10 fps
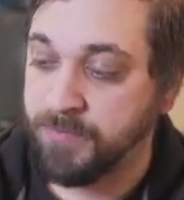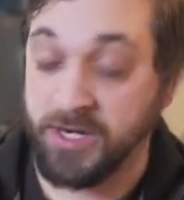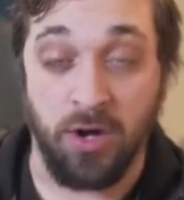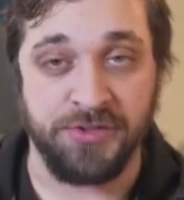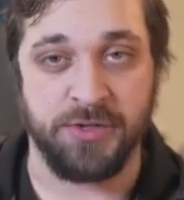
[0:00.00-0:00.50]
but
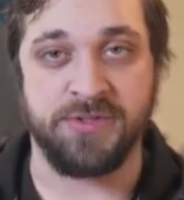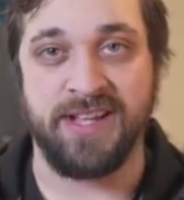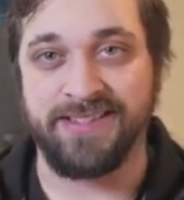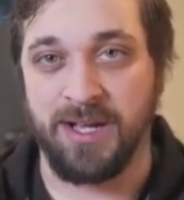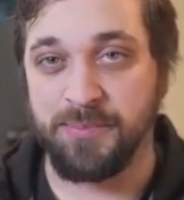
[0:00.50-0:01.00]
it also
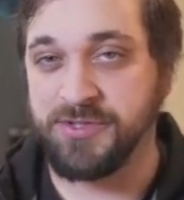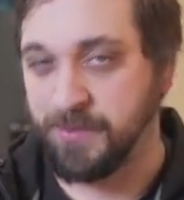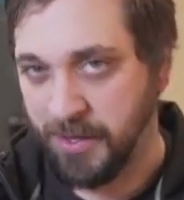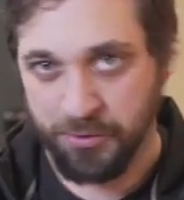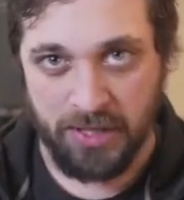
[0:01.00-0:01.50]
sets up
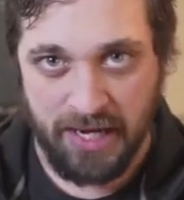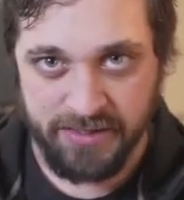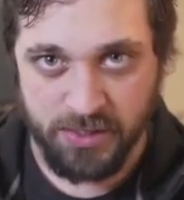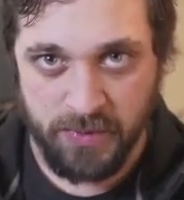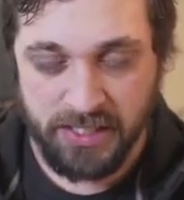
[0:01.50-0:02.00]
some other lines that we